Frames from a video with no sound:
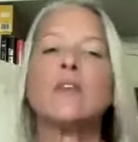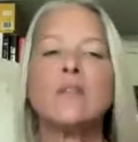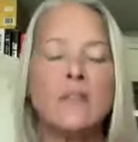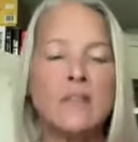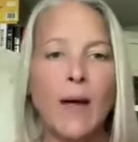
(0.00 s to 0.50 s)

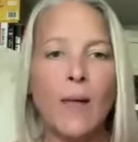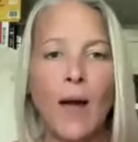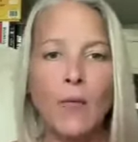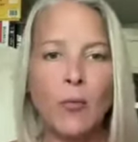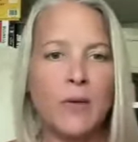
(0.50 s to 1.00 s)
this is how
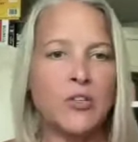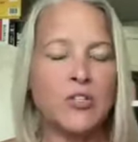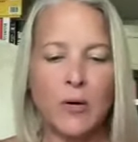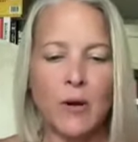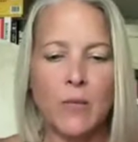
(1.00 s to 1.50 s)
I will be
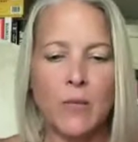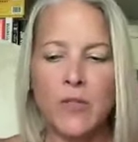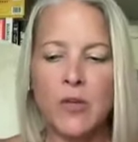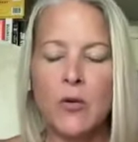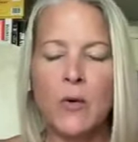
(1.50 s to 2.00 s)
sharing
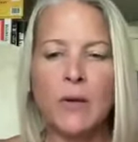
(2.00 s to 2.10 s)
with you.